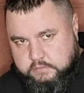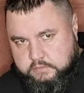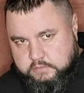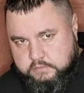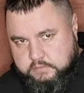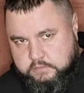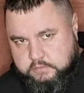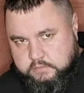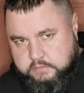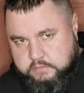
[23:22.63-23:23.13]

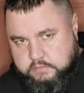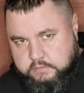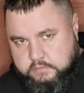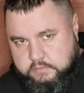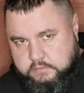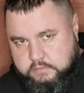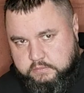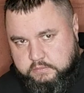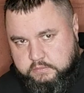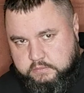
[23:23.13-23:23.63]

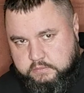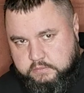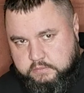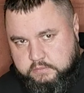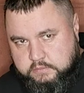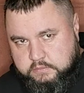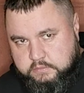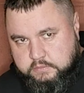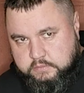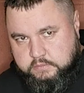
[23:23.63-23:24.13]

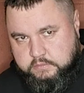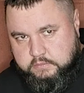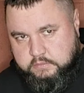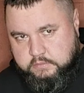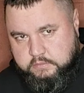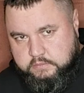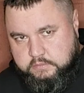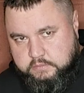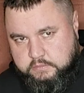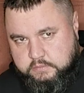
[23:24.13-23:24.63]

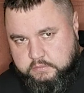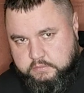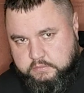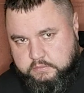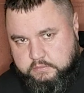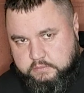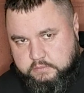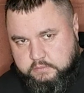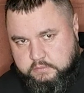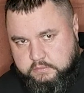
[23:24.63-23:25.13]

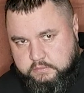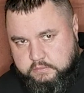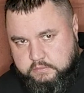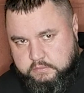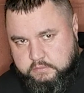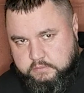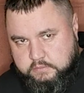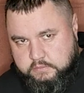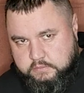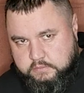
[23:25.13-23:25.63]

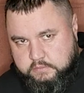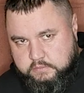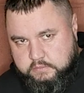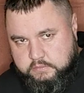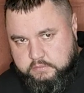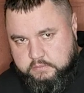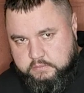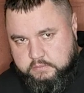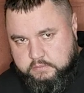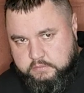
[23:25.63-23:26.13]

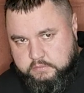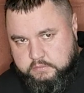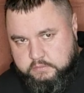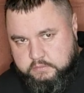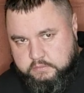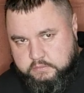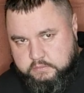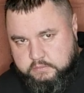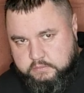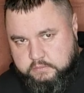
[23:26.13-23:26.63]

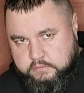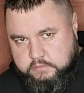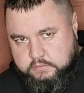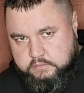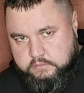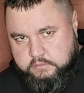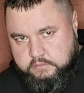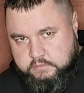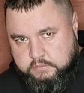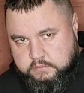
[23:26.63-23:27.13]

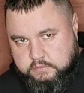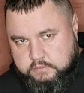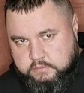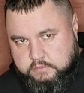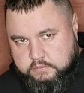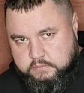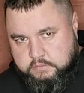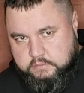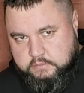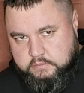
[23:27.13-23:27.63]

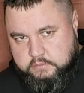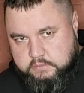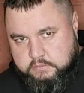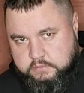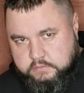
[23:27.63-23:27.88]
[no speech]